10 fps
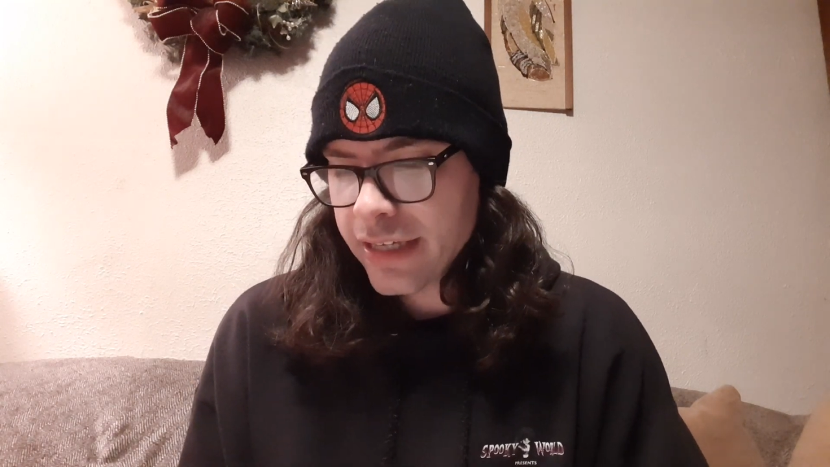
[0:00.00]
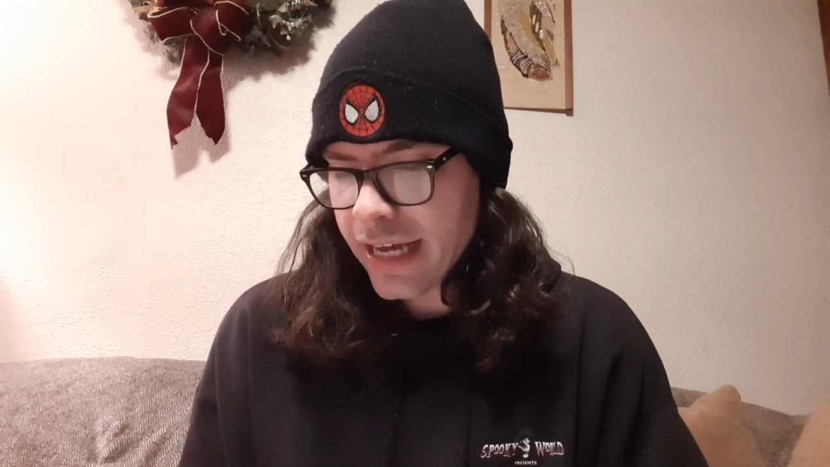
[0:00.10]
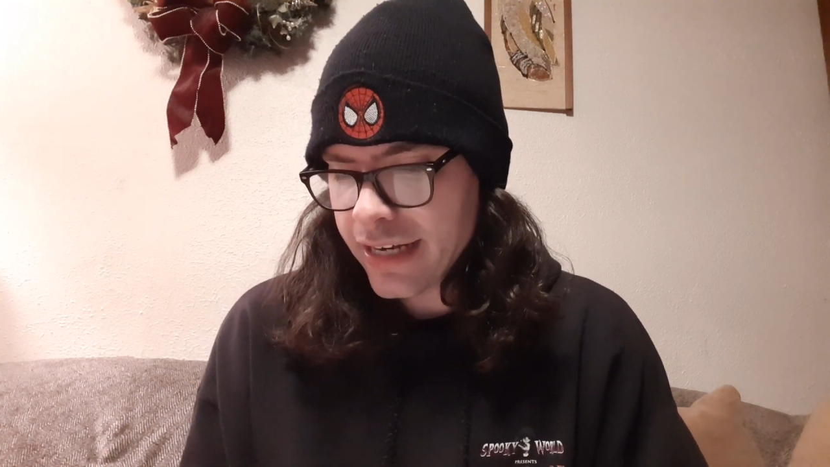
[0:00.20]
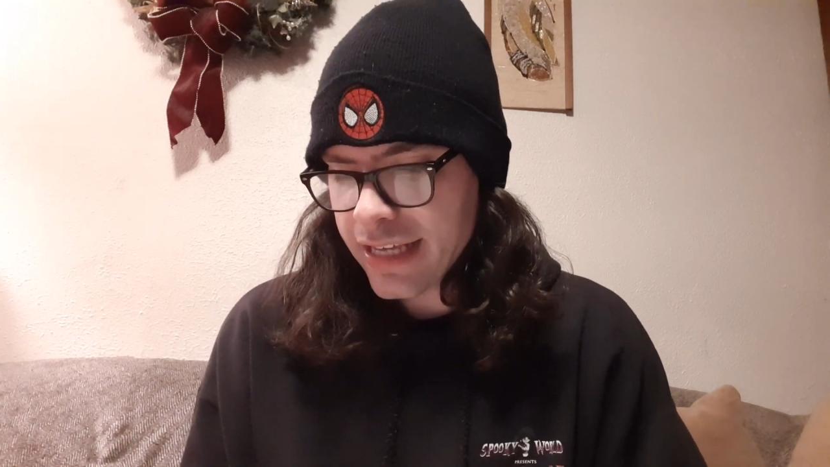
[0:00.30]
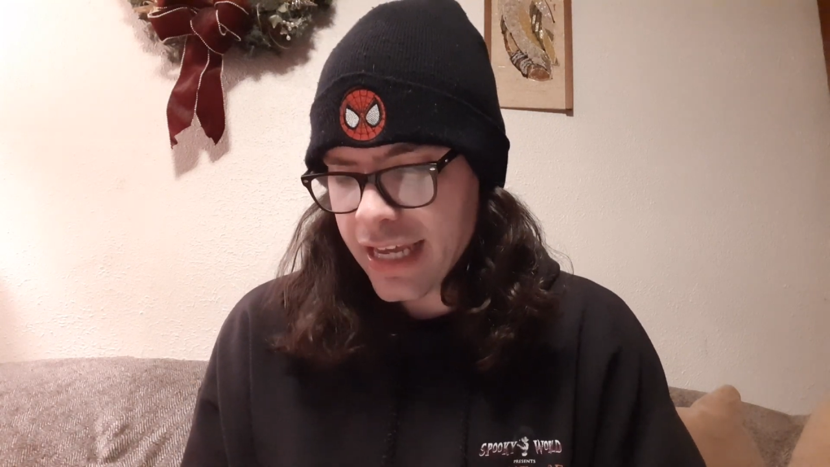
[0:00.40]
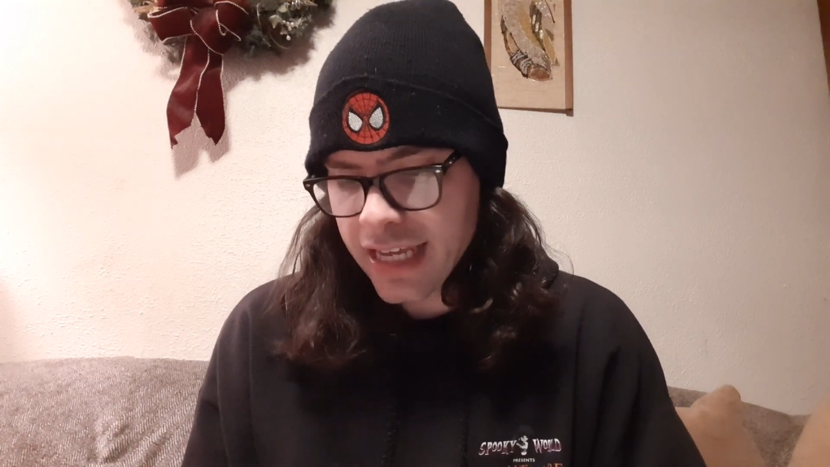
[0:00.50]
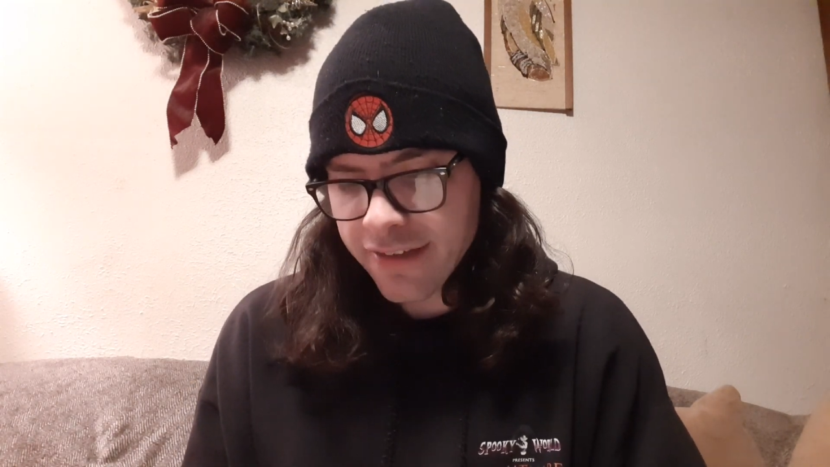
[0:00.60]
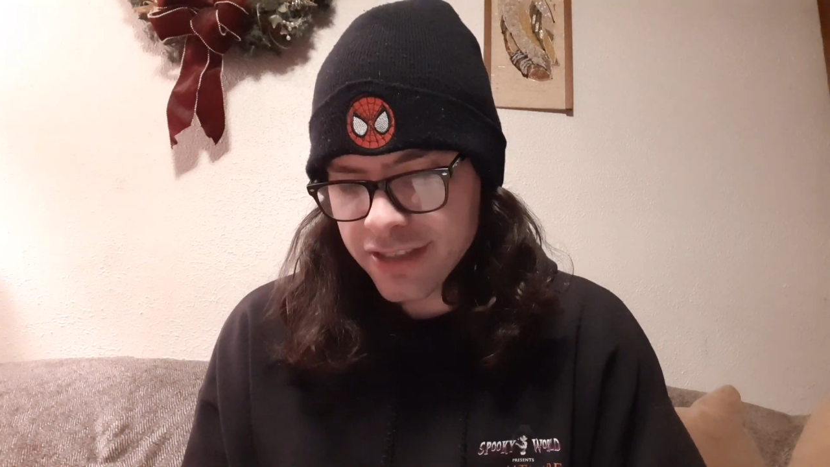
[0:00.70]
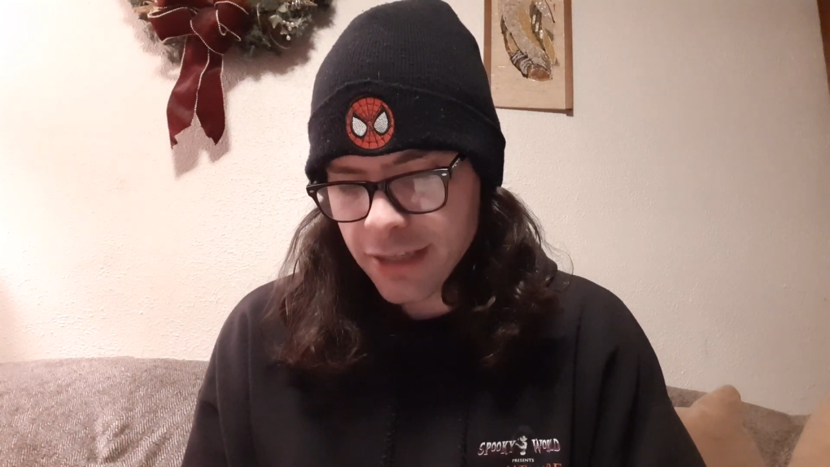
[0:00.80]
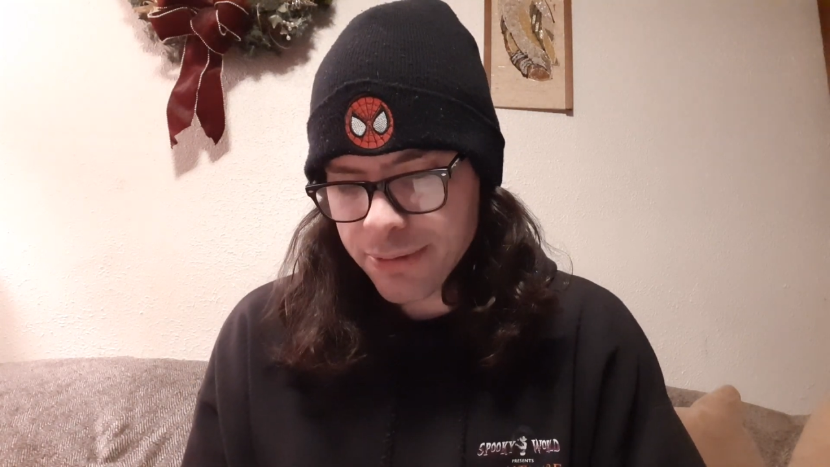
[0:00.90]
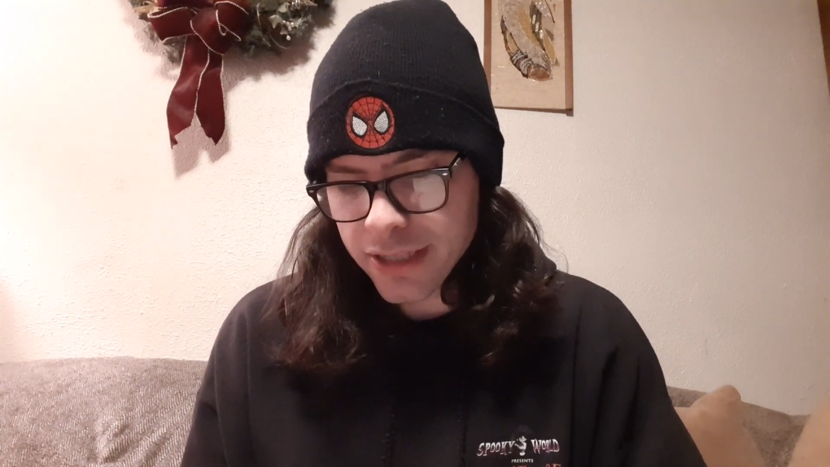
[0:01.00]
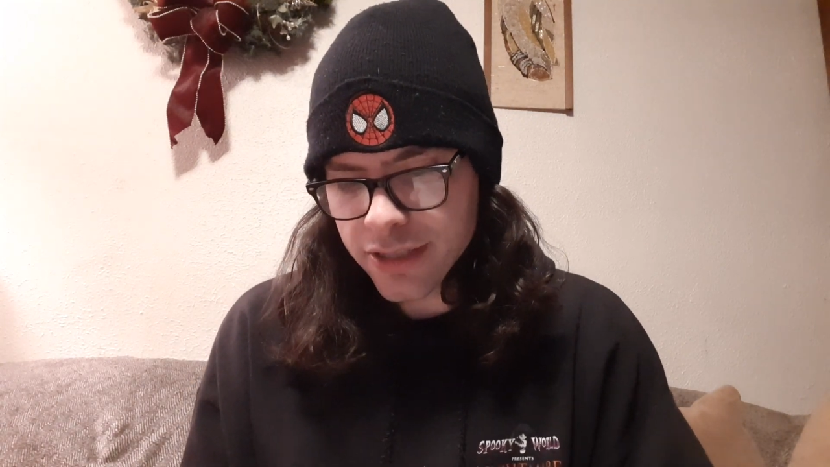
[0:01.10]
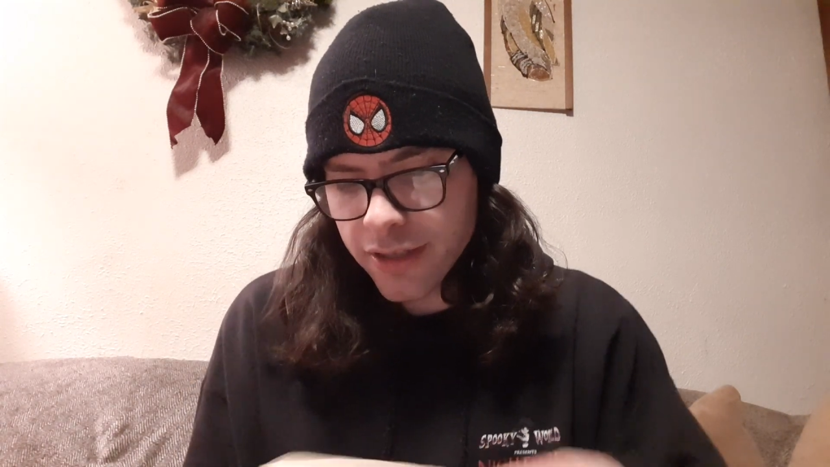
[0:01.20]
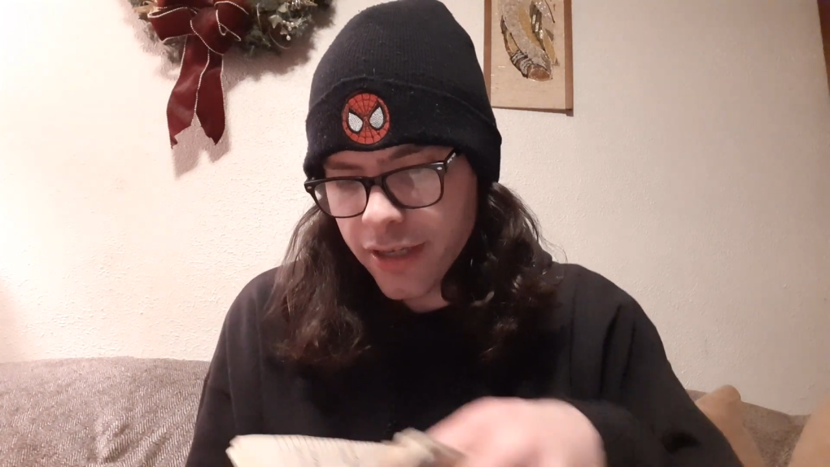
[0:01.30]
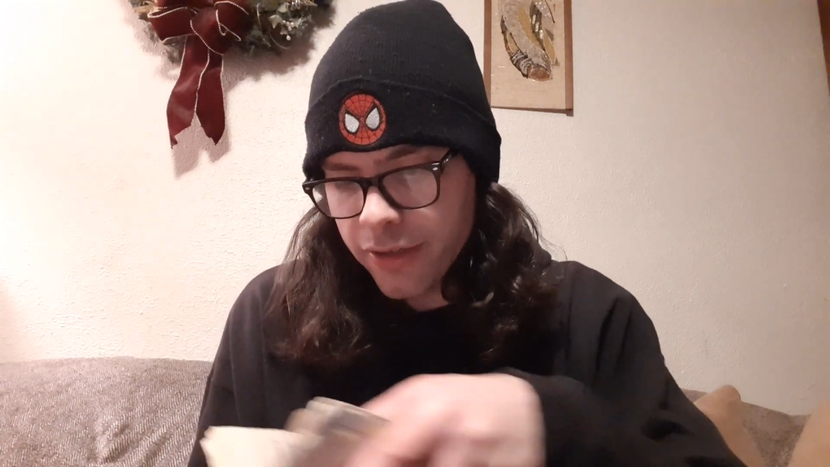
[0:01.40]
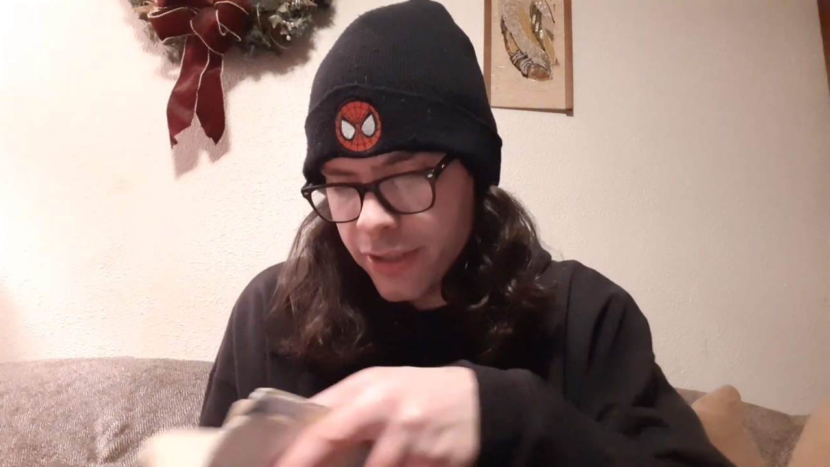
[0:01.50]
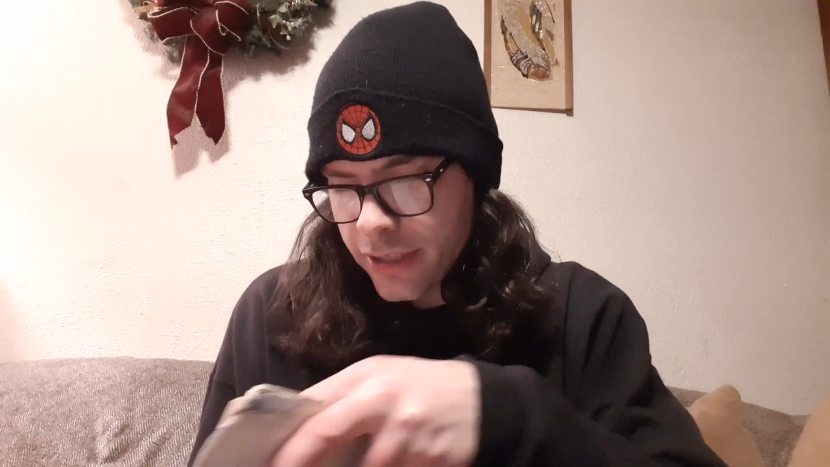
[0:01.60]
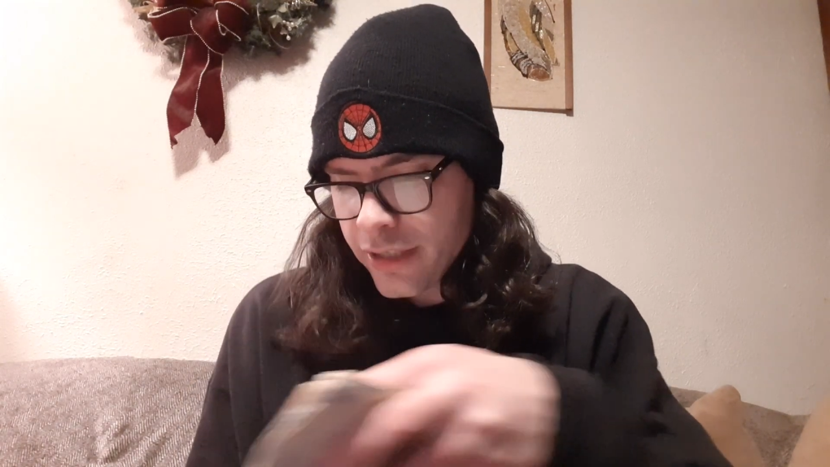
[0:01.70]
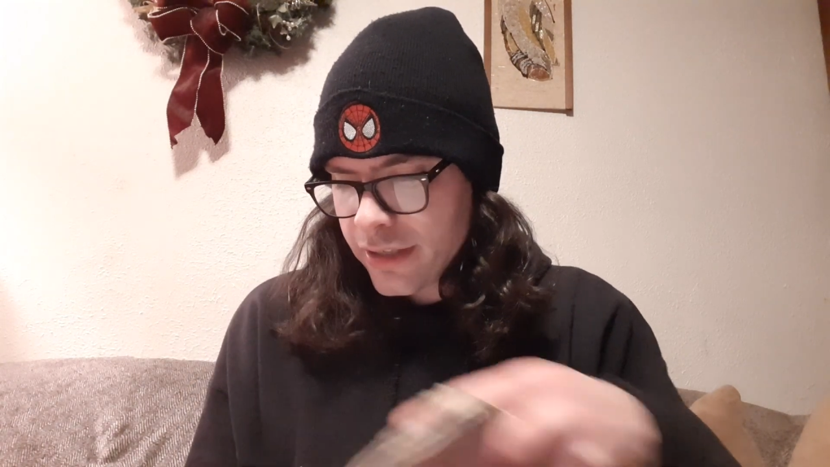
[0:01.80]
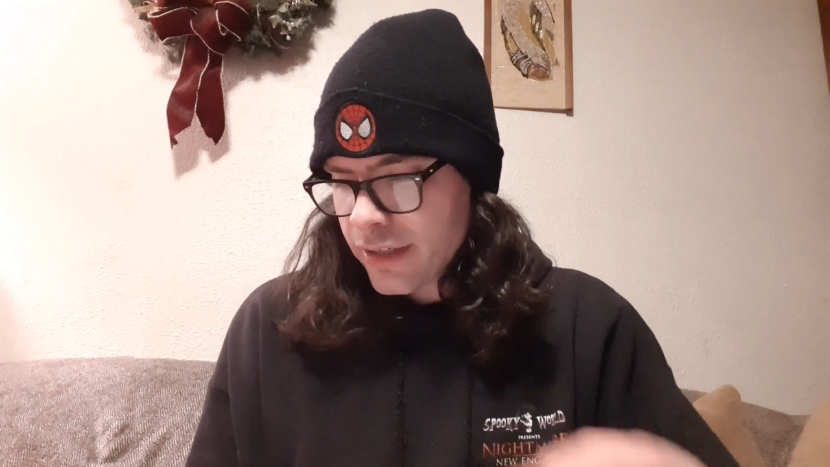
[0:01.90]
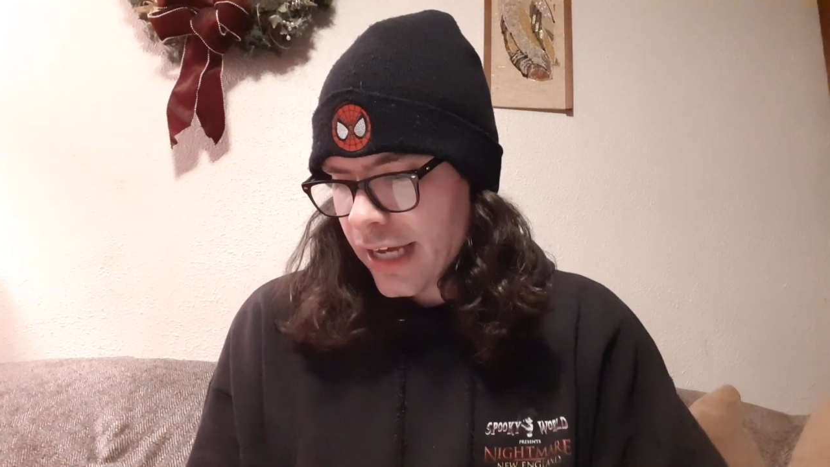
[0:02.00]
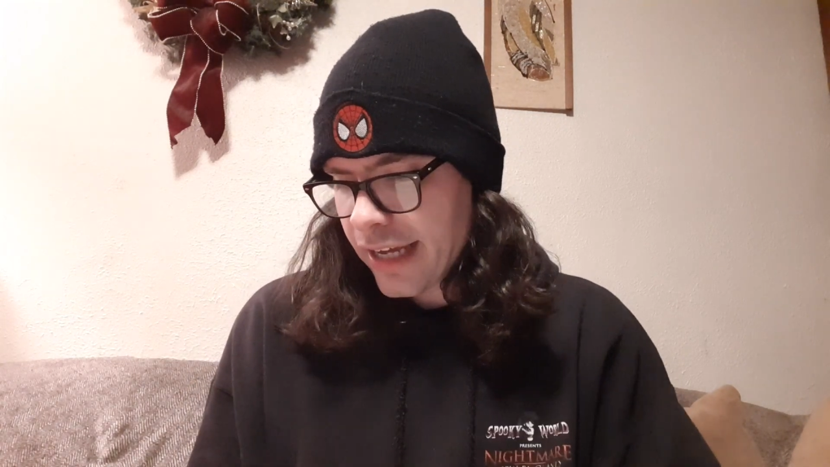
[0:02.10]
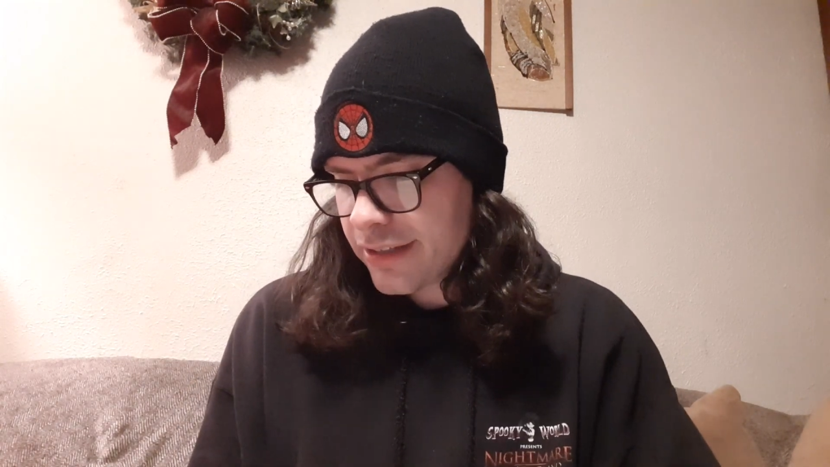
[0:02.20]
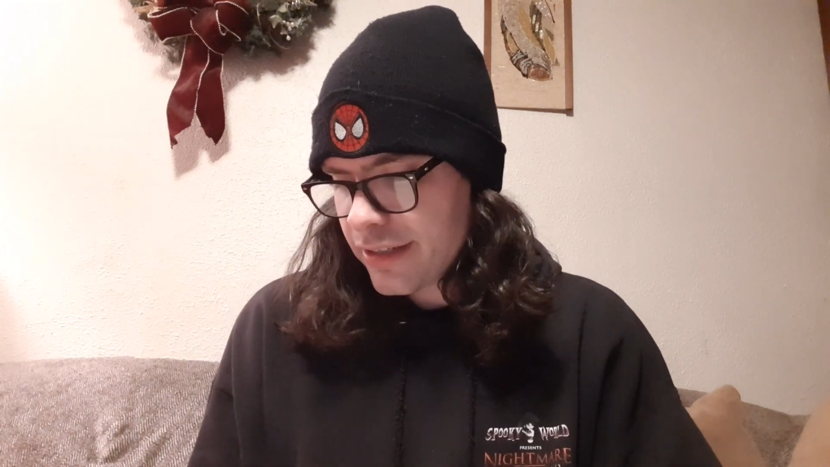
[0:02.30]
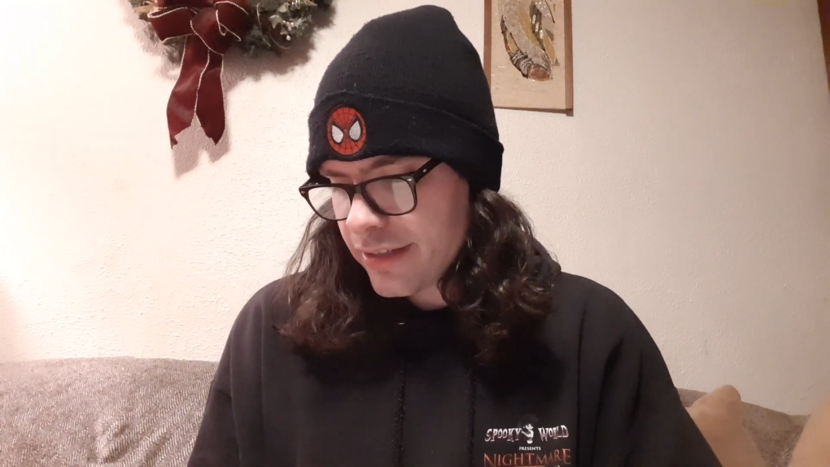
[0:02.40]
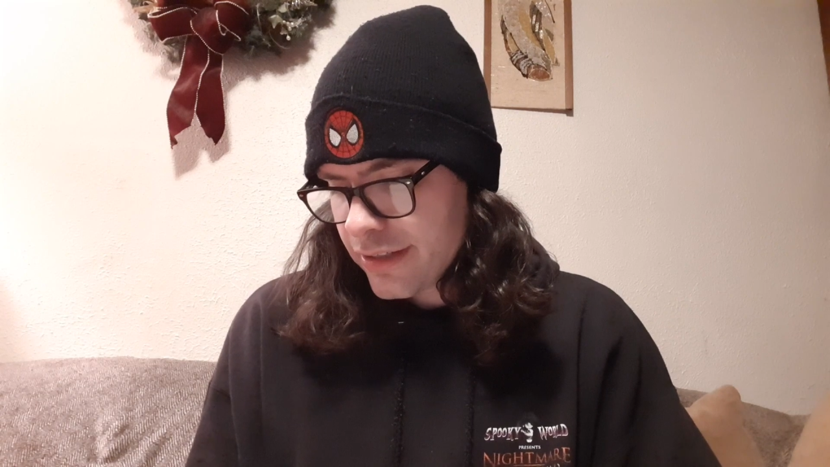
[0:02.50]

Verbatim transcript: out of the AFC picture though, I did